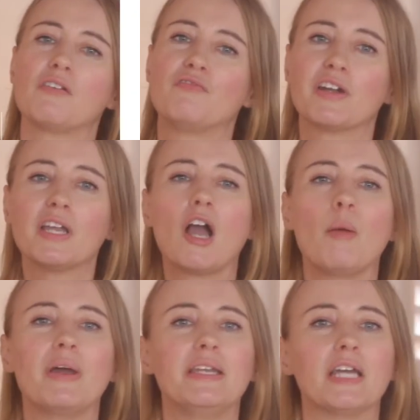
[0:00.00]
very
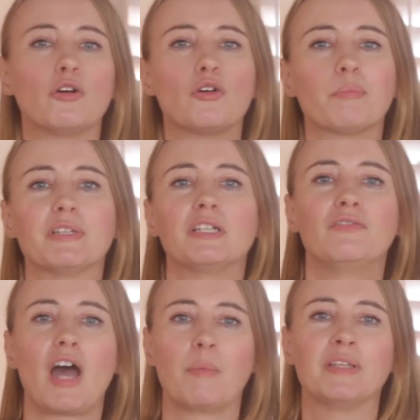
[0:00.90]
common in a corporate
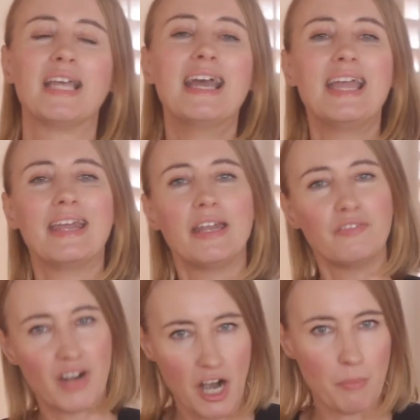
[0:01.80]
environment, in an
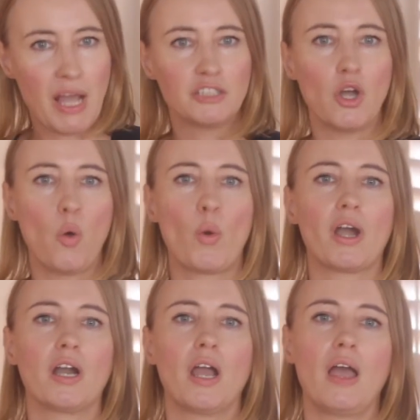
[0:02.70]
environment
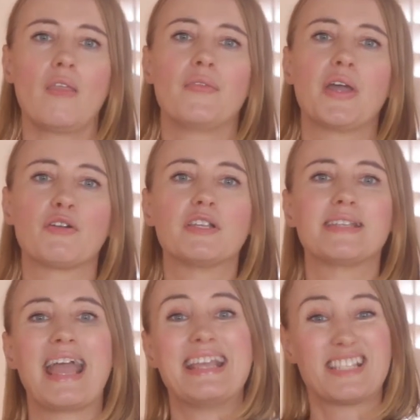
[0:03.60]
where there
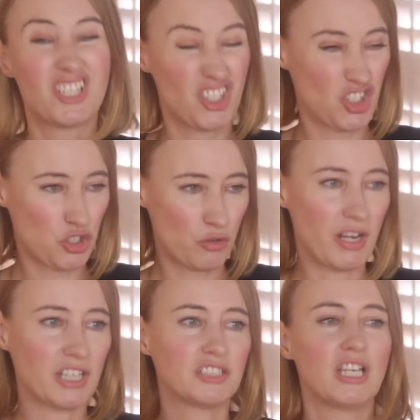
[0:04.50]
is a
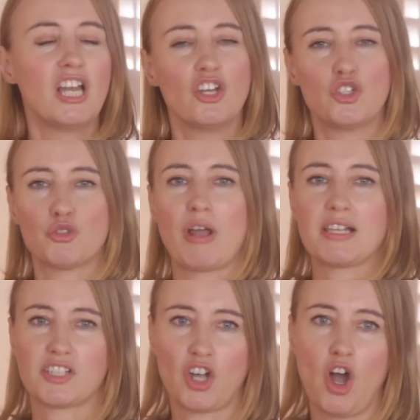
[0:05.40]
strict
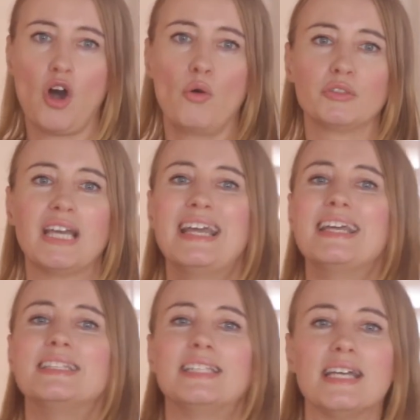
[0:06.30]
dress code.
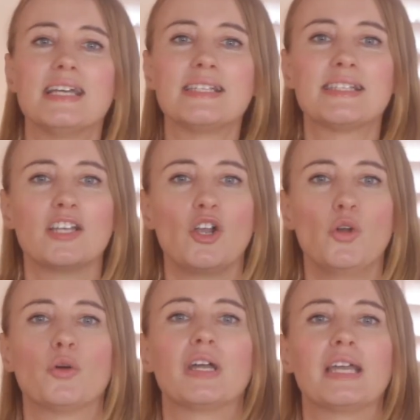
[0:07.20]
This
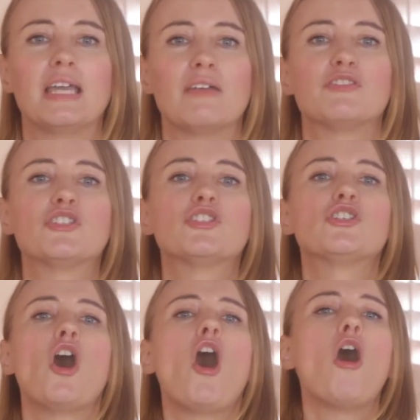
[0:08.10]
look gives
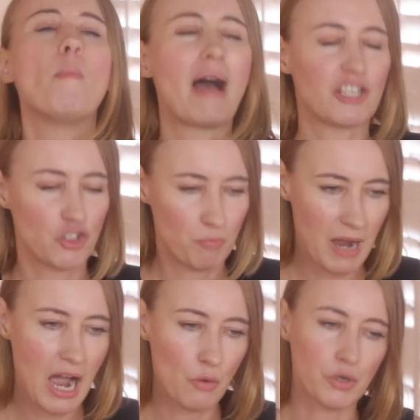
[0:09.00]
so much
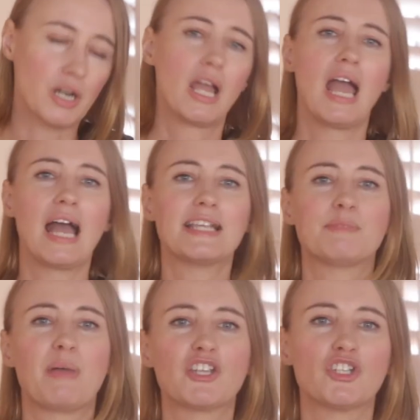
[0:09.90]
power,
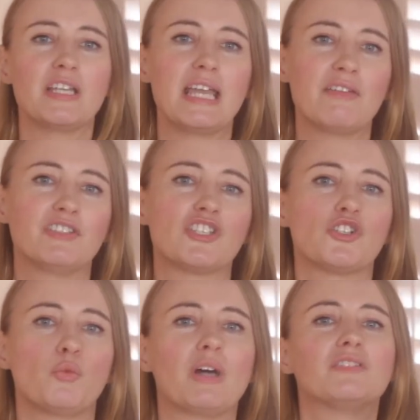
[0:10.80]
especially if the
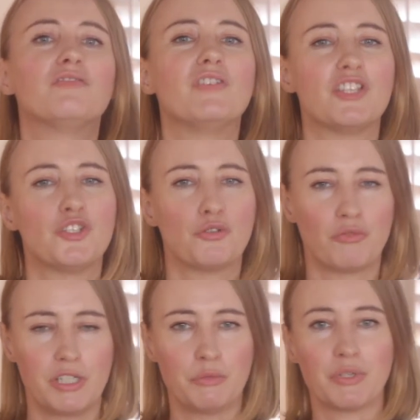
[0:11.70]
silhouette fits you
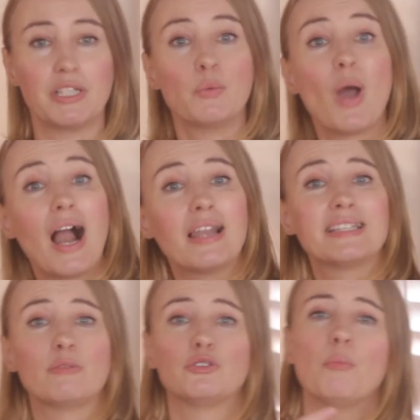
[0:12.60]
really, really well.
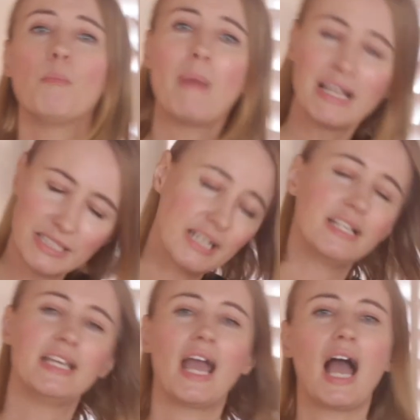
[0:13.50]
It
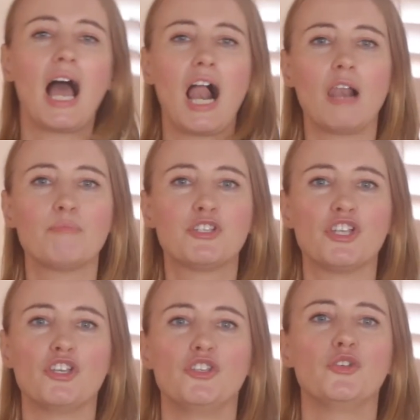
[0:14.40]
automatically helps
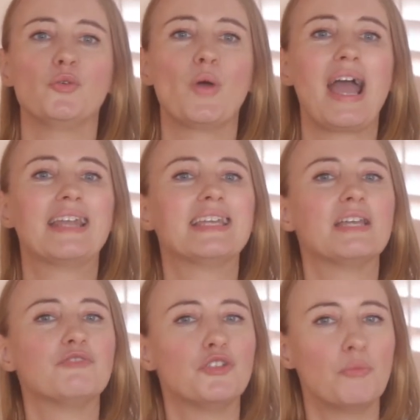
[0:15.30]
you and
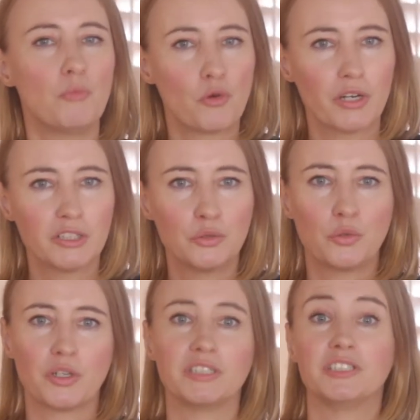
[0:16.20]
gives you more
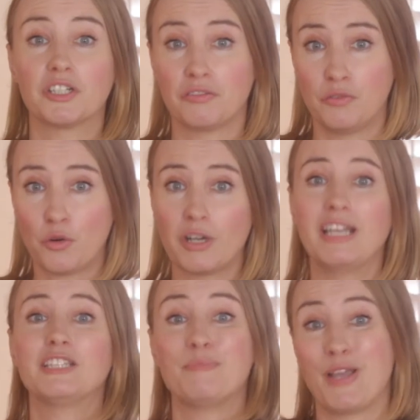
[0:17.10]
authority. Therefore,
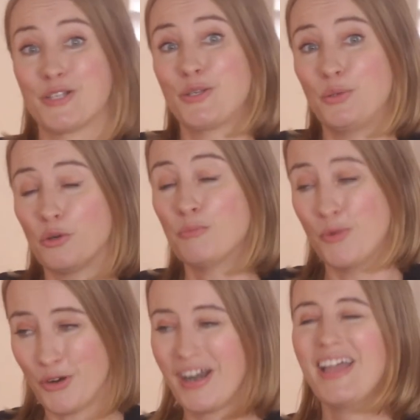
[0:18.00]
it makes you look
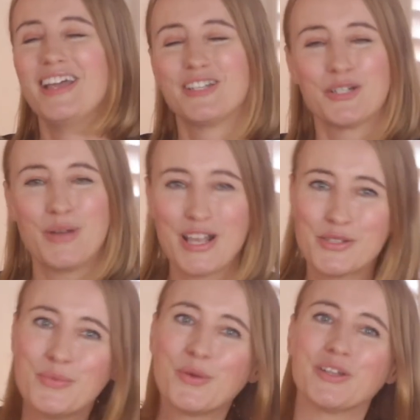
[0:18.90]
more
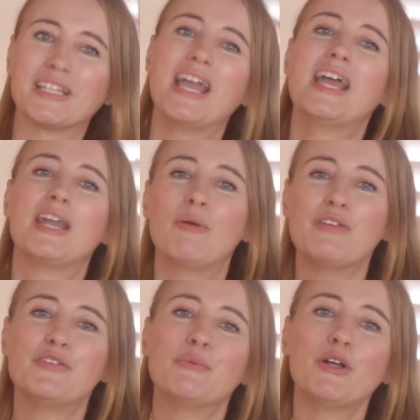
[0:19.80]
trustworthy. Now,
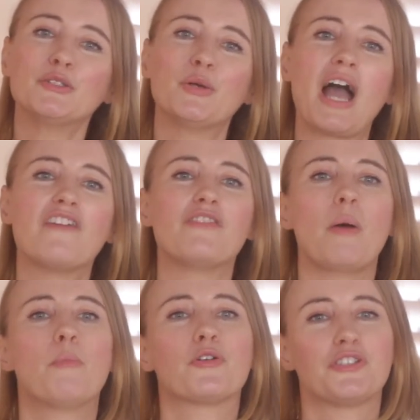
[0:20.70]
if you want to have
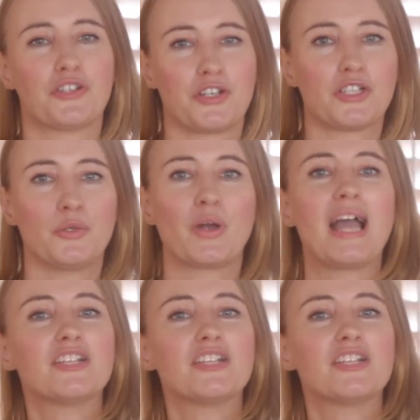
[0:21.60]
more serious look, I